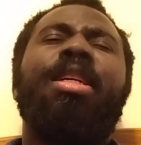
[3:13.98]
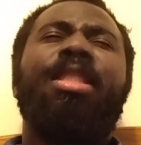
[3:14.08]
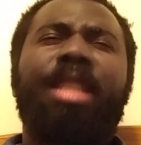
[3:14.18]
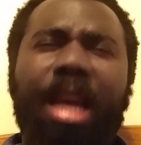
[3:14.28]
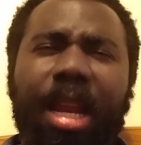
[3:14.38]

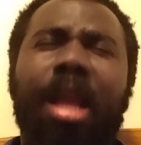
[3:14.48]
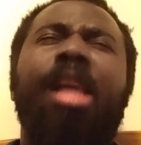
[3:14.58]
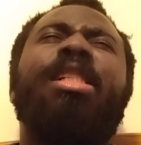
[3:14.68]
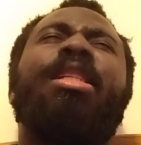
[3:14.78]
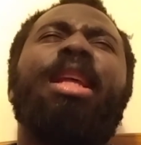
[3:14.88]
is that a
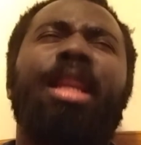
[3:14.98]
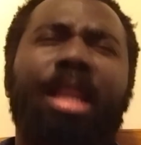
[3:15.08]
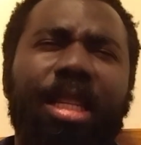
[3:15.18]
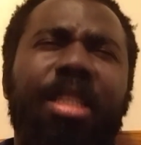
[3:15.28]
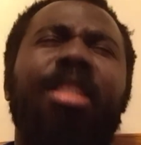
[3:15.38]
good
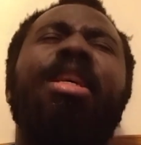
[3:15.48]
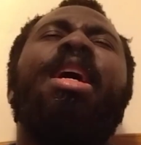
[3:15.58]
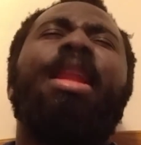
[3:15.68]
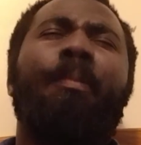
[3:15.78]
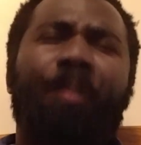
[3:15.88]
thing? It's just
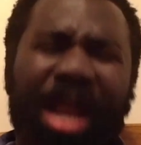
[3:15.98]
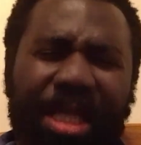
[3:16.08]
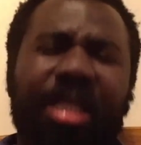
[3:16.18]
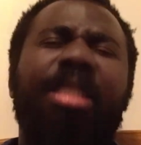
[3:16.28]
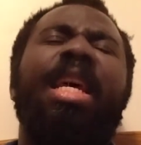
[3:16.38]
the
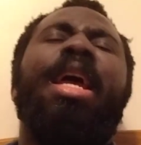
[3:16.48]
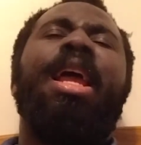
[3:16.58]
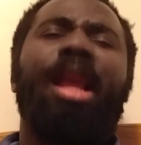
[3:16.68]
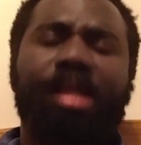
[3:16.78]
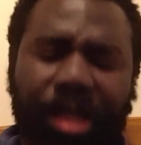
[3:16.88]
best
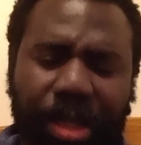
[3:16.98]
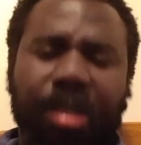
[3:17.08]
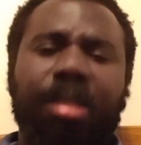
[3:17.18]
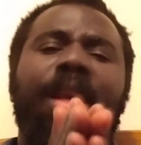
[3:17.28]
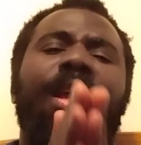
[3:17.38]
day.
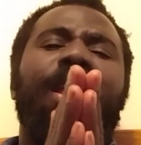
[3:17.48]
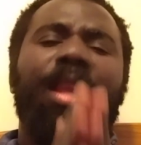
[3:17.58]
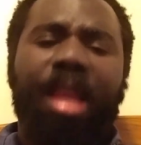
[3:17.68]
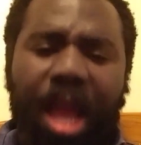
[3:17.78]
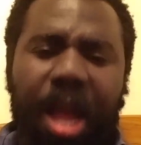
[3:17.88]

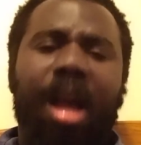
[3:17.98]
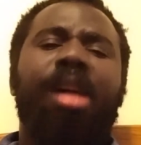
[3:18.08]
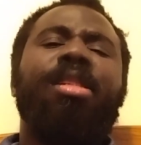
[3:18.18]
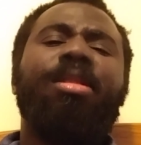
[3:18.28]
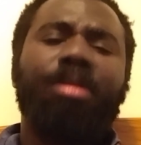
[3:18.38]
Yeah.
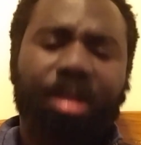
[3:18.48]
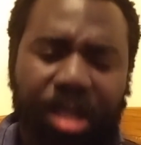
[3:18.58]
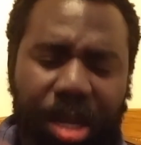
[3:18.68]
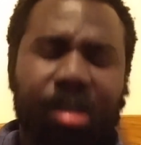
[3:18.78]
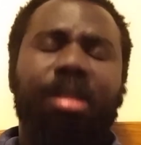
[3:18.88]

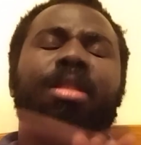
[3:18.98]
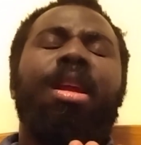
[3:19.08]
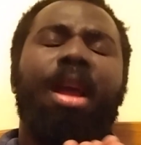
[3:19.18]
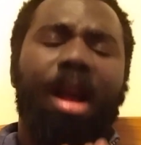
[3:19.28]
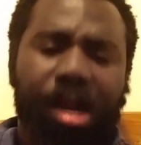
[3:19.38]

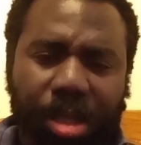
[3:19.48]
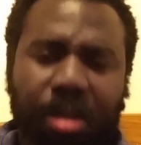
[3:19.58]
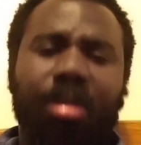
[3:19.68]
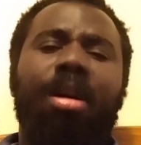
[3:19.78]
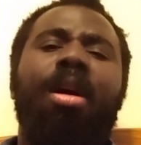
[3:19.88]

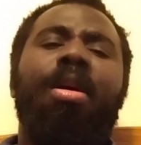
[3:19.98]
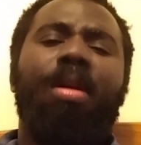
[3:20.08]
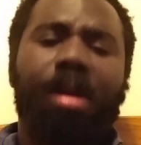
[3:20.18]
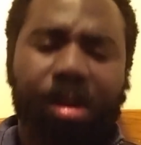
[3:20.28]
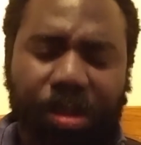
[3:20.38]
Hello,
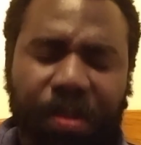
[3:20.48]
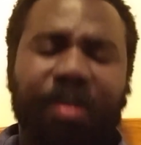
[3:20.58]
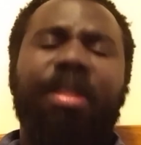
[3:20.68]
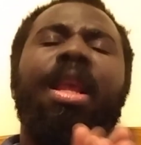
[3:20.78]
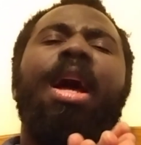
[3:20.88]

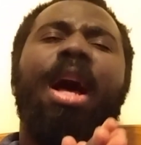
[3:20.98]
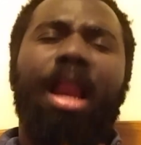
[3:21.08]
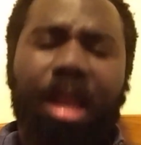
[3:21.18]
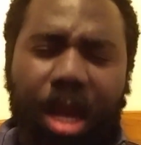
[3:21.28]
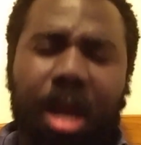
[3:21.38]

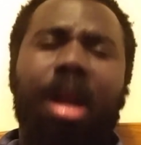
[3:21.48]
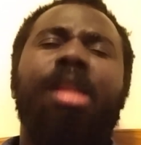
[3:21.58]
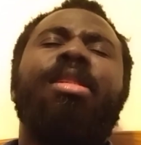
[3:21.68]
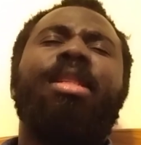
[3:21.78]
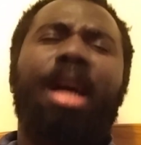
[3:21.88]

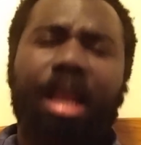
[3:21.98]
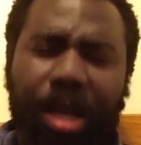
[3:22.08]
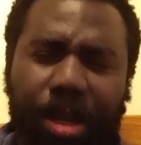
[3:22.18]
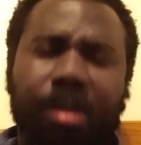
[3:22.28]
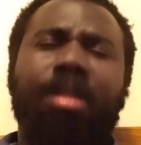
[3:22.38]
honey. How
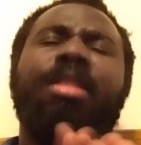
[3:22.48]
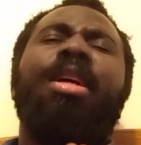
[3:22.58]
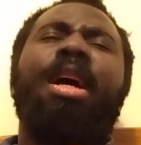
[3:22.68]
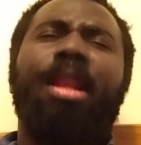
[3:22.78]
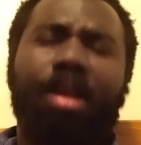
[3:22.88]
you
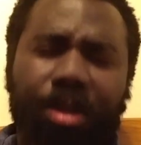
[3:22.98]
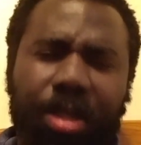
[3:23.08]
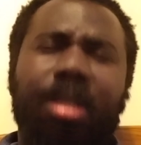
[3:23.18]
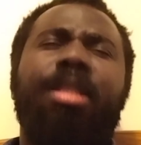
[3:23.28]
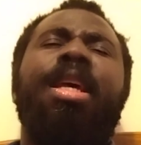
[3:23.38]

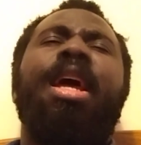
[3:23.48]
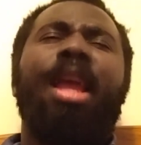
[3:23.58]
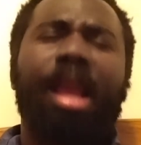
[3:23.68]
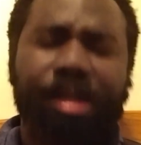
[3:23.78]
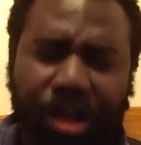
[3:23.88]
doing
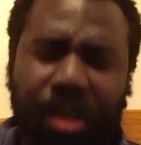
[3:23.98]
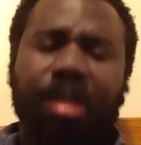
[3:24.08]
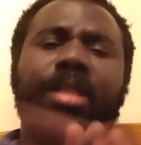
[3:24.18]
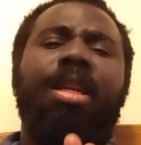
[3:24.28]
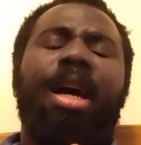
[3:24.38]
today?
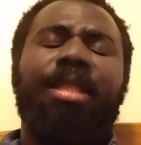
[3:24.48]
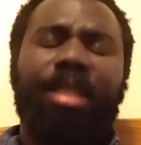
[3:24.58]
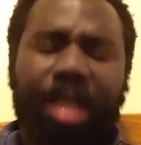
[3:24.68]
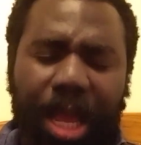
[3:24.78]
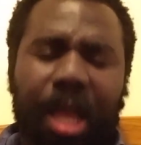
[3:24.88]
I
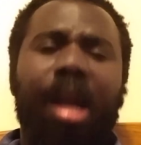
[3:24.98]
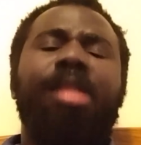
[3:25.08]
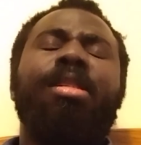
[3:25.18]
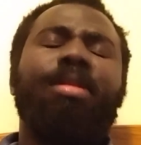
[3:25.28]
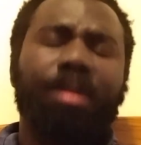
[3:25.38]
say,
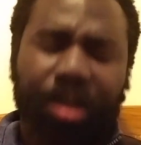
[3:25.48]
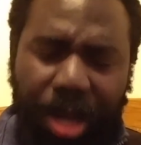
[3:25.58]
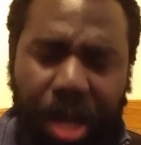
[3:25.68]
I'm